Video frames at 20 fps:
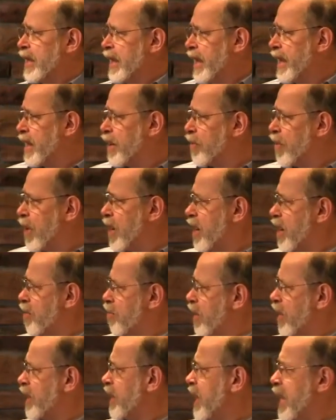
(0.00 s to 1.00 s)
and he wanted to
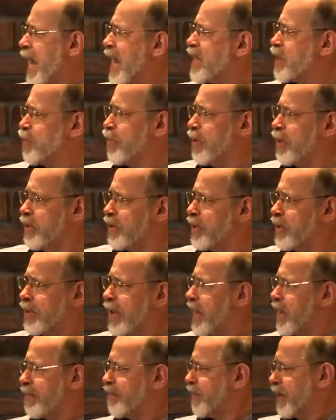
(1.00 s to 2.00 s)
bring the gospel
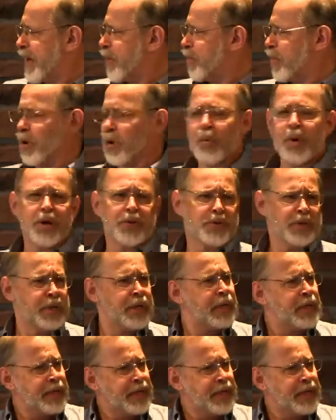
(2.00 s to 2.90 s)
to, I forget where it was,